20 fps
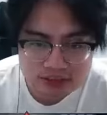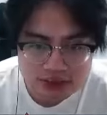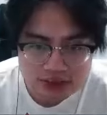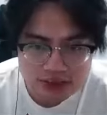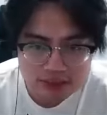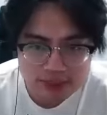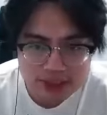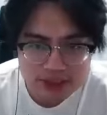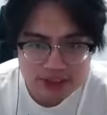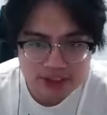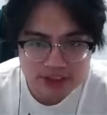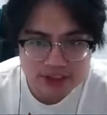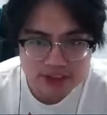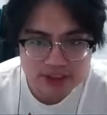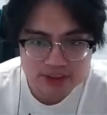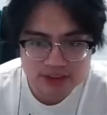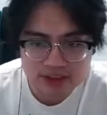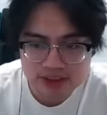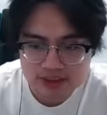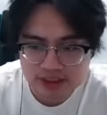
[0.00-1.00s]
mage tier
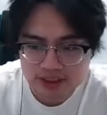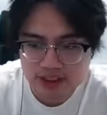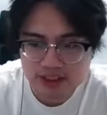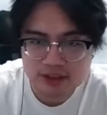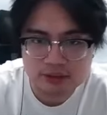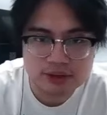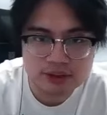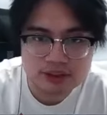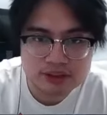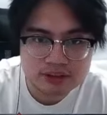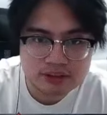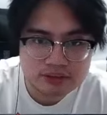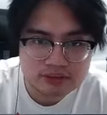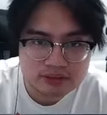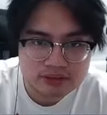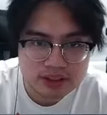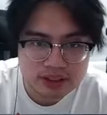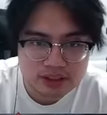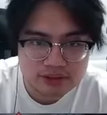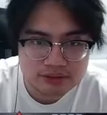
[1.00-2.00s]
list. Is there anyone
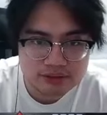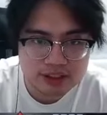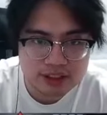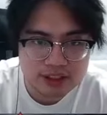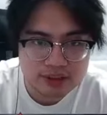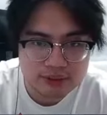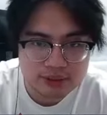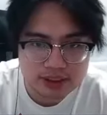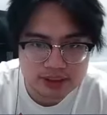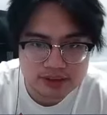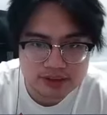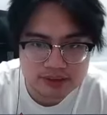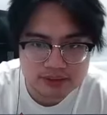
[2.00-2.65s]
that I forgot? Wait.